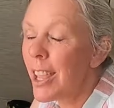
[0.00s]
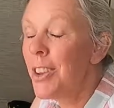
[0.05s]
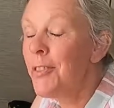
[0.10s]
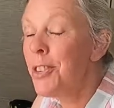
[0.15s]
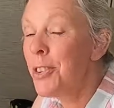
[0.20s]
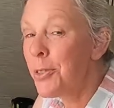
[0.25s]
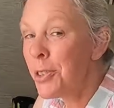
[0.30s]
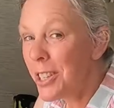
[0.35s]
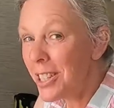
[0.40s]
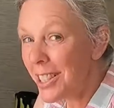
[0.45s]

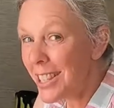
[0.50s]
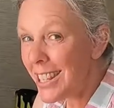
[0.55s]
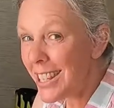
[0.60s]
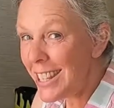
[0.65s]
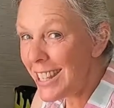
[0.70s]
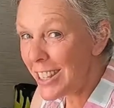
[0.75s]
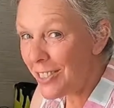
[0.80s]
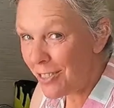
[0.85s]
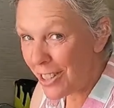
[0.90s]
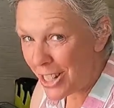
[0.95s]
if you're
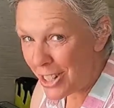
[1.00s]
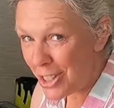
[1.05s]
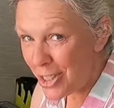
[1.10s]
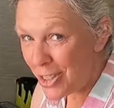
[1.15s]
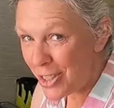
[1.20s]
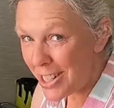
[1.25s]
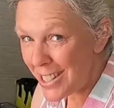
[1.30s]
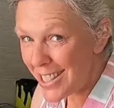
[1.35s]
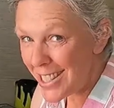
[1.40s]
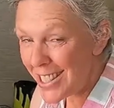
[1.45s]
really
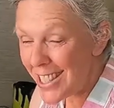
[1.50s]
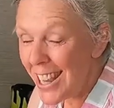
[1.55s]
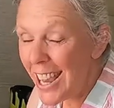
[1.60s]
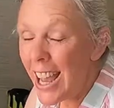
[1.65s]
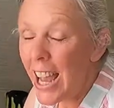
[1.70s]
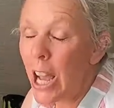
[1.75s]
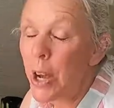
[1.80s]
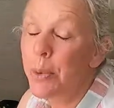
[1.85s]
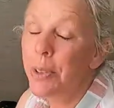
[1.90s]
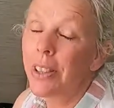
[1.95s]
adventurous,
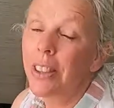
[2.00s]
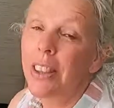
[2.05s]
I